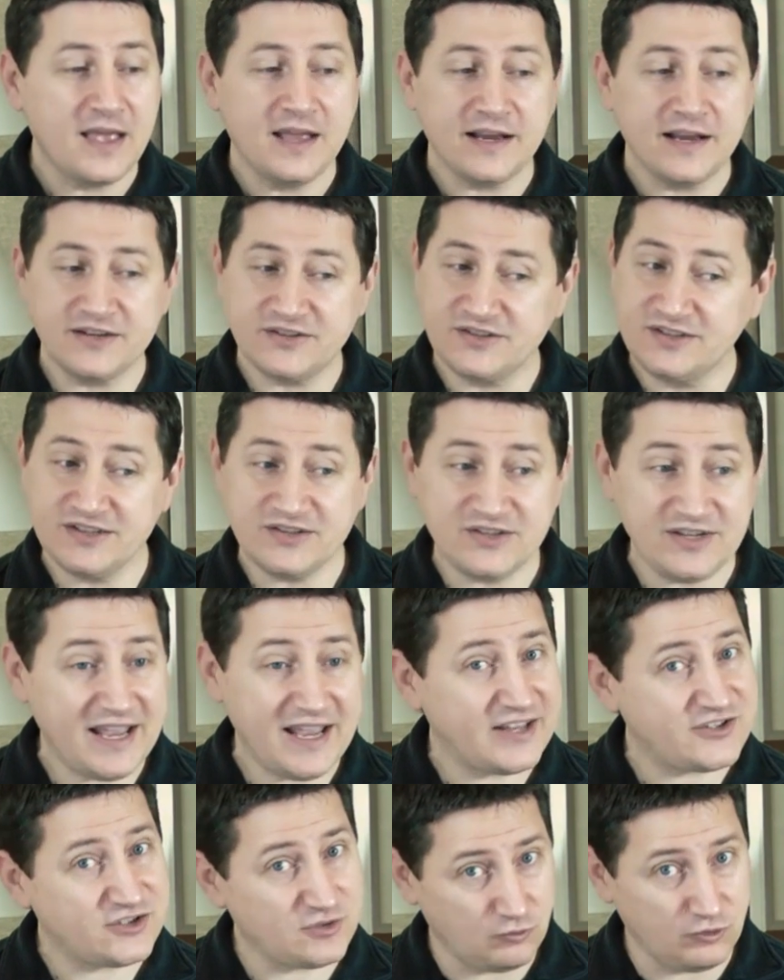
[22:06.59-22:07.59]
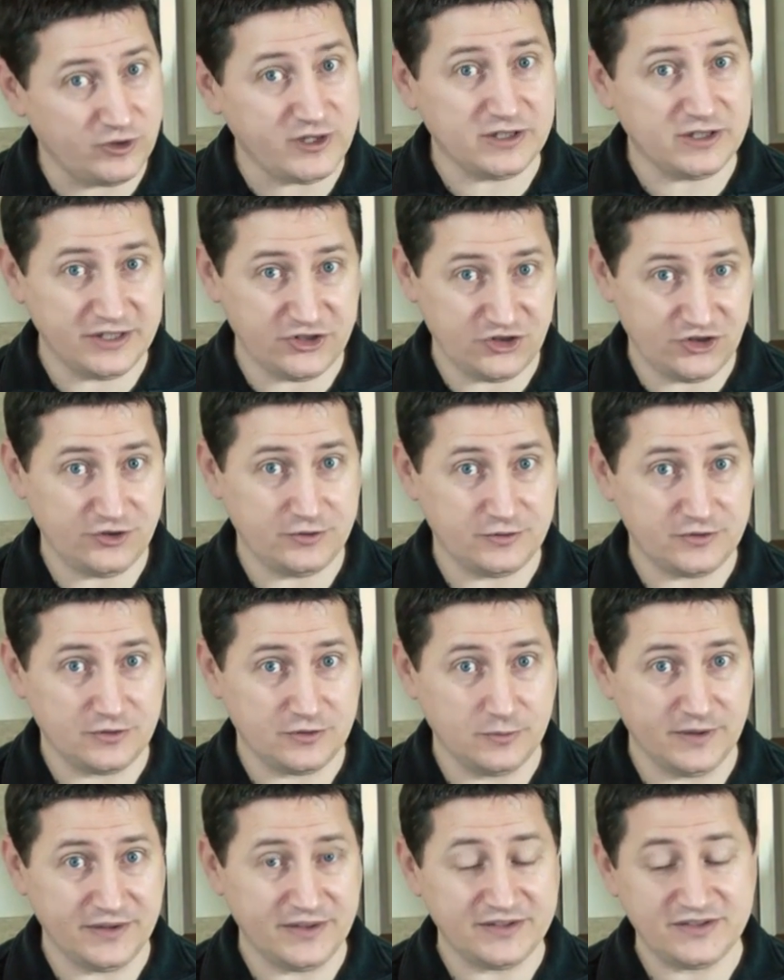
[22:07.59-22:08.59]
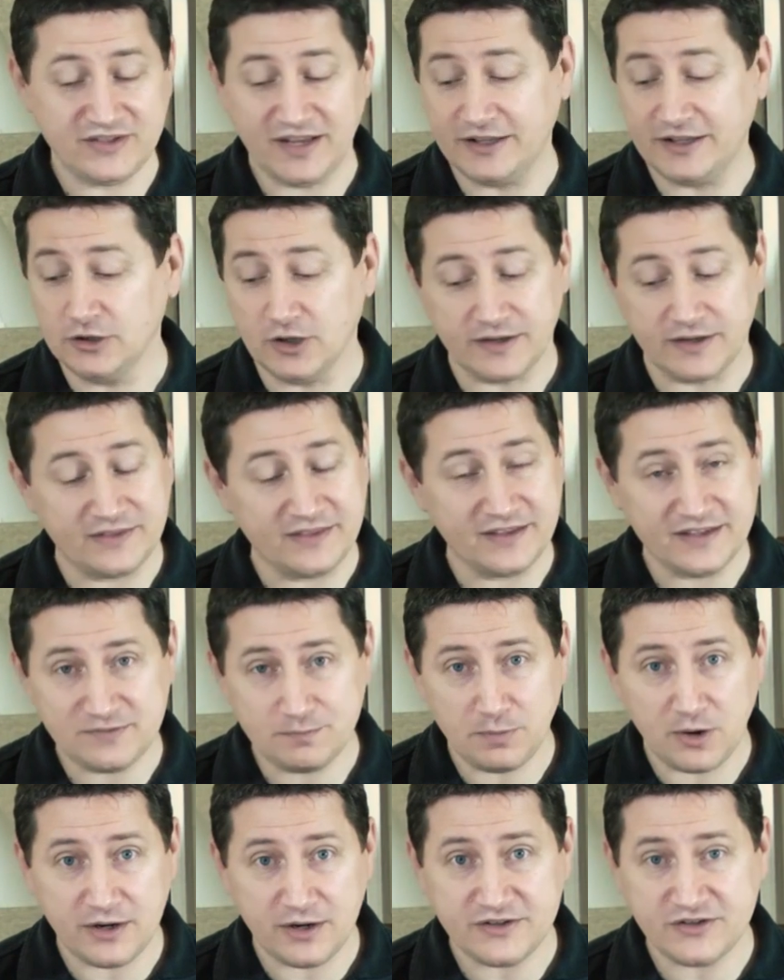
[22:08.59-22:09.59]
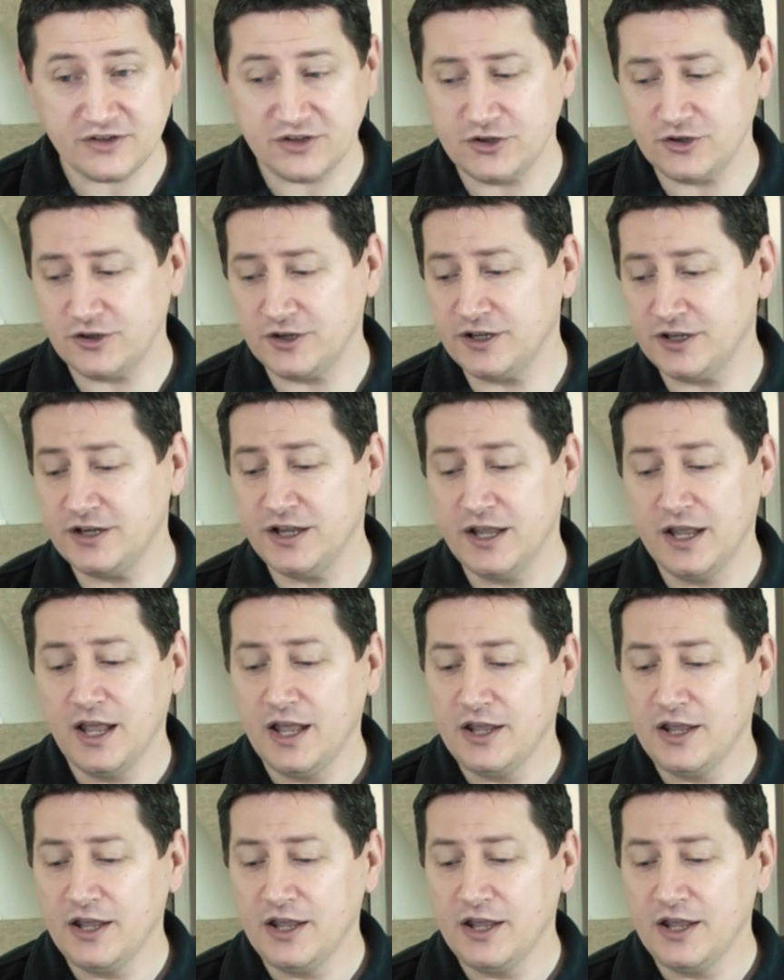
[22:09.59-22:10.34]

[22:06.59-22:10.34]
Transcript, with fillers: Because Disney had some real issues with it, saying, look, this part isn't good.